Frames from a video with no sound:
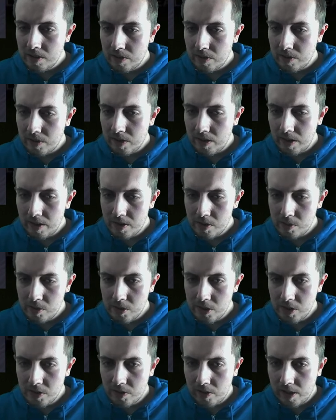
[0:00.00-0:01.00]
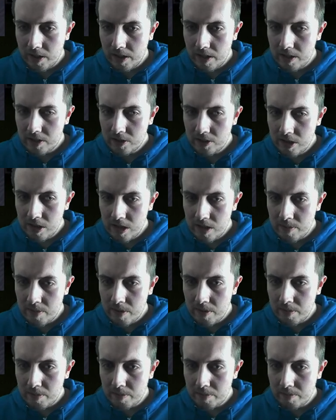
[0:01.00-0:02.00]
unless it was just for like his time
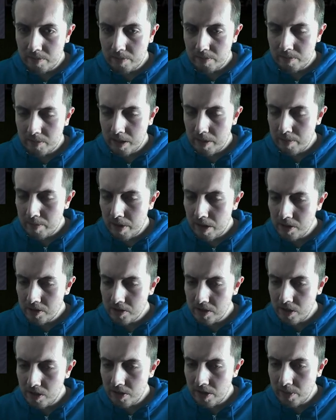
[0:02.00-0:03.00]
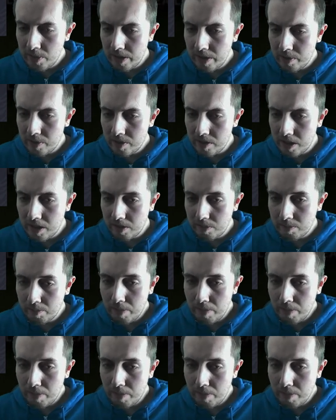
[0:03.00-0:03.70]
at like Barcelona when he was like